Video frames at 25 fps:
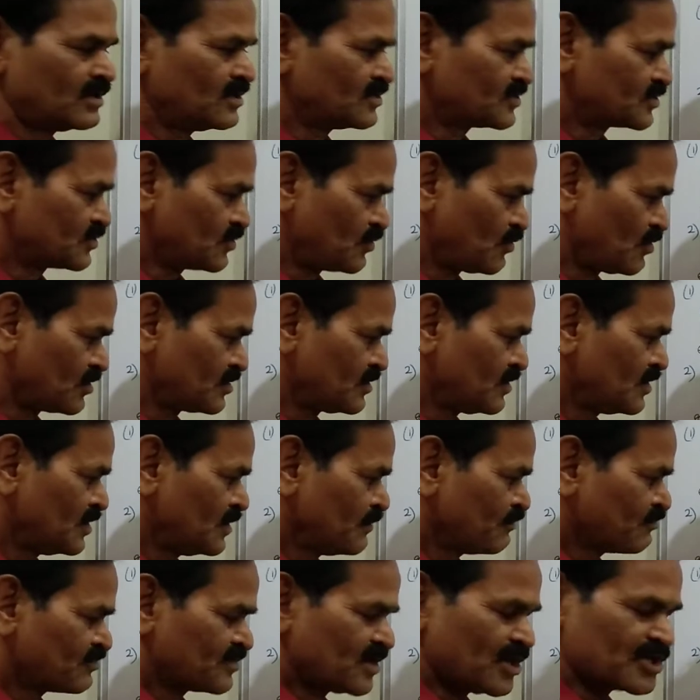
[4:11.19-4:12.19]
So
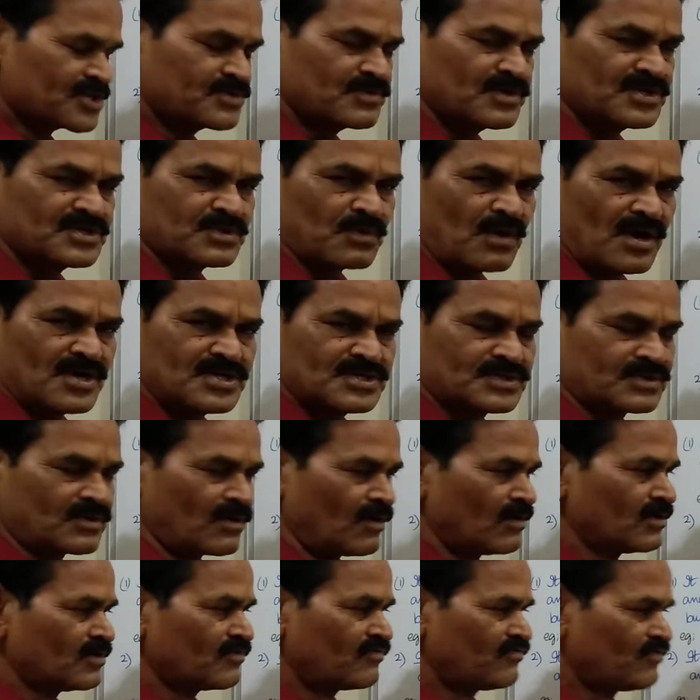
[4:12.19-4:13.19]
that's what is
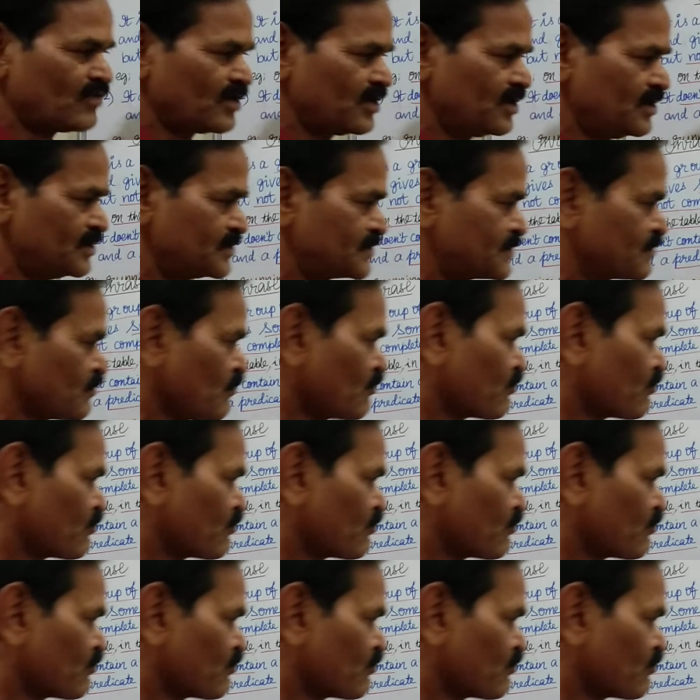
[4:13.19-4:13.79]
called phrase.